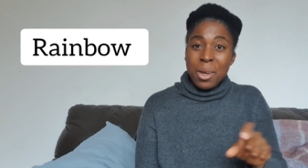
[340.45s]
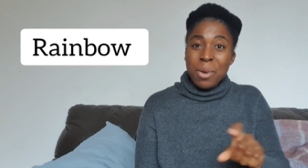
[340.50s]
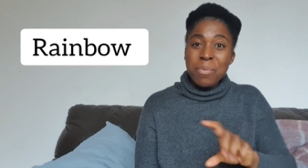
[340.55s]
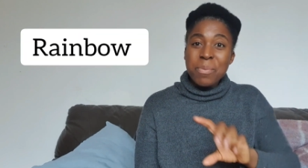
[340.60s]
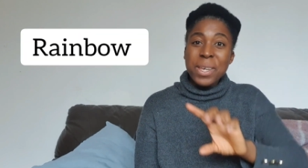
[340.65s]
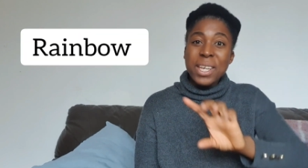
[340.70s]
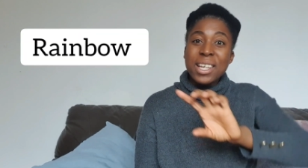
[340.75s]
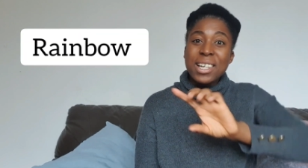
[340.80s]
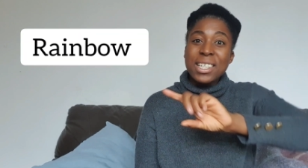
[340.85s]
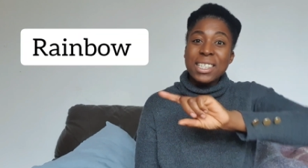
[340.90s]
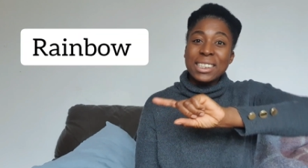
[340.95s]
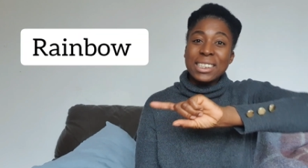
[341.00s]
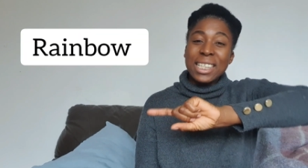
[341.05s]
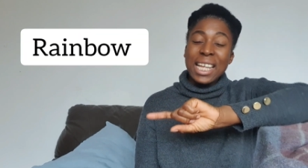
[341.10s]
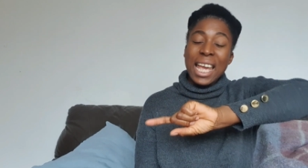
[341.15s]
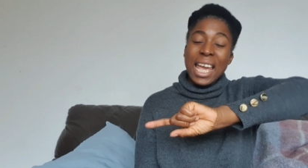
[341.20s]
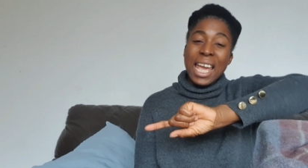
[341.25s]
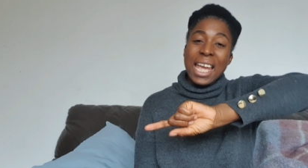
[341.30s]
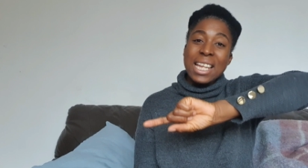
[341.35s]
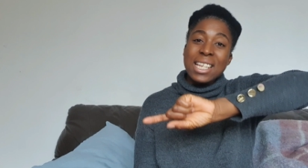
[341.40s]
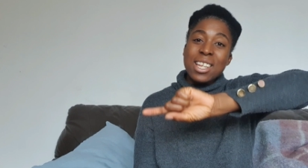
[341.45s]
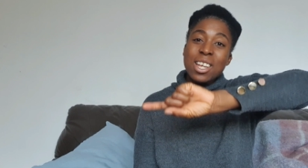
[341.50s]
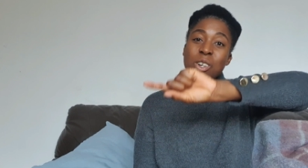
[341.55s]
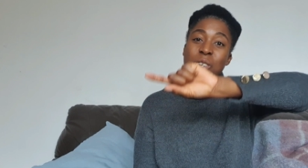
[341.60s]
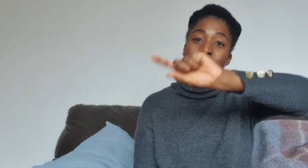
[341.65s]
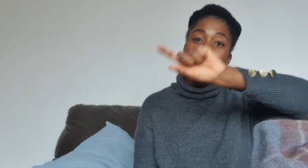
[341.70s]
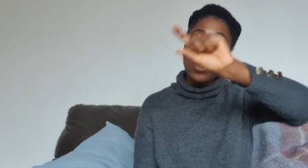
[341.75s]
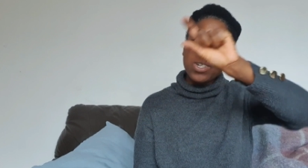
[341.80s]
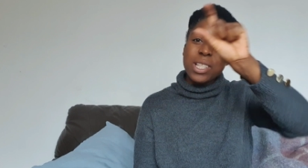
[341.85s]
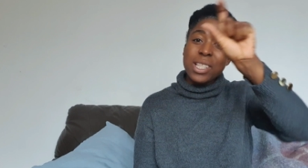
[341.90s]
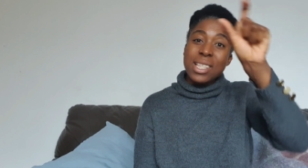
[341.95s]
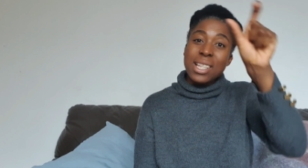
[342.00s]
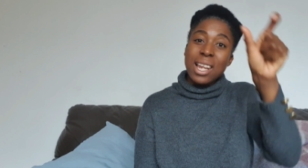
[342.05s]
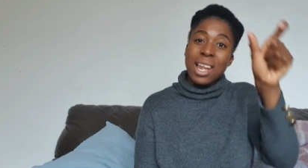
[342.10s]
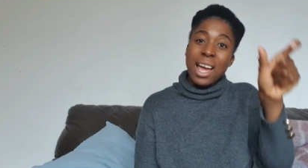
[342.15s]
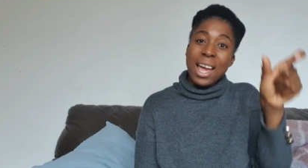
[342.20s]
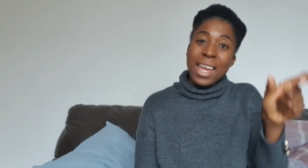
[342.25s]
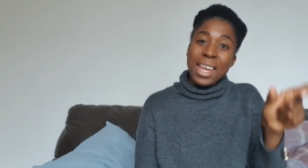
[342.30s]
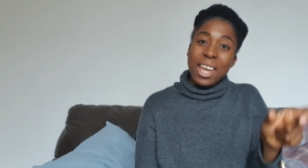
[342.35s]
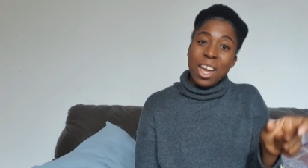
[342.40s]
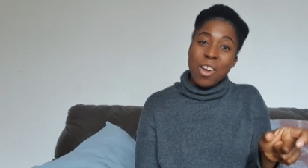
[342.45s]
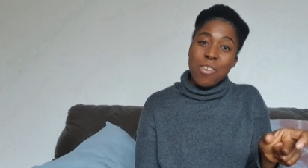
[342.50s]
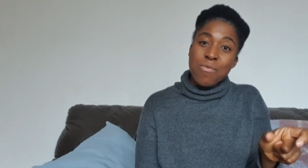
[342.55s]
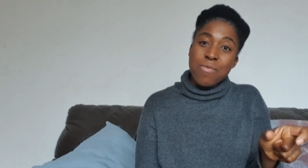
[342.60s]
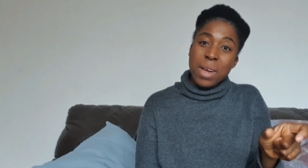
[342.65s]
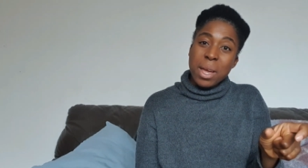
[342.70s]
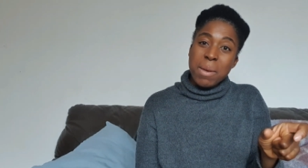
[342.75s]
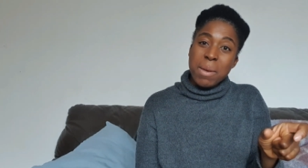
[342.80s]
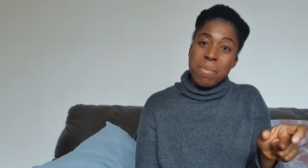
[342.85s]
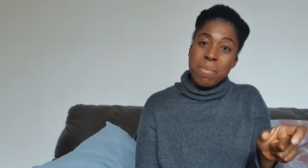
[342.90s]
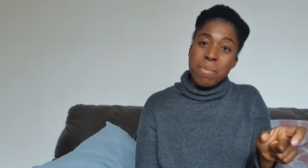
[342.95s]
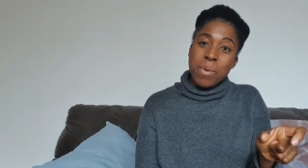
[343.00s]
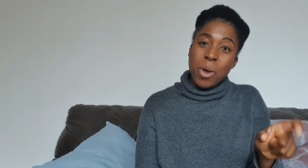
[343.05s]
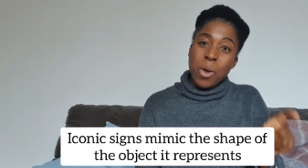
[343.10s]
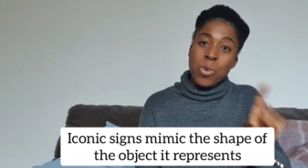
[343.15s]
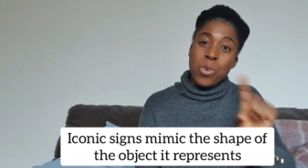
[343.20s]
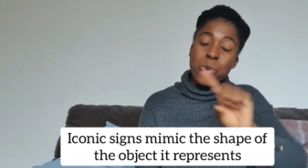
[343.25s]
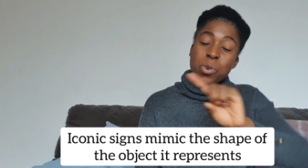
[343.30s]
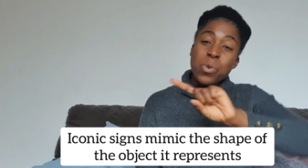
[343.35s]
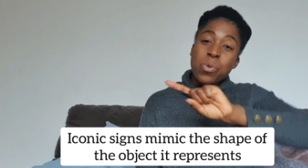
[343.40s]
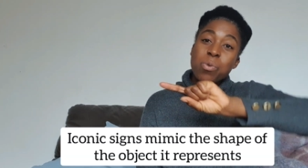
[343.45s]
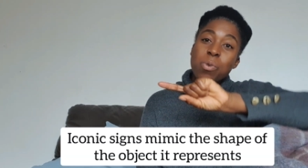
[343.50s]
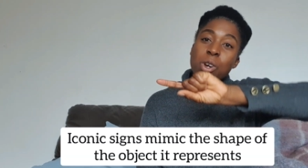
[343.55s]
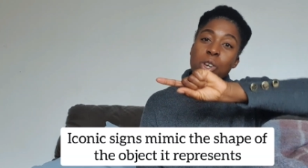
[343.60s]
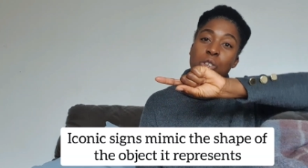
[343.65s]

because it looks like a rainbow.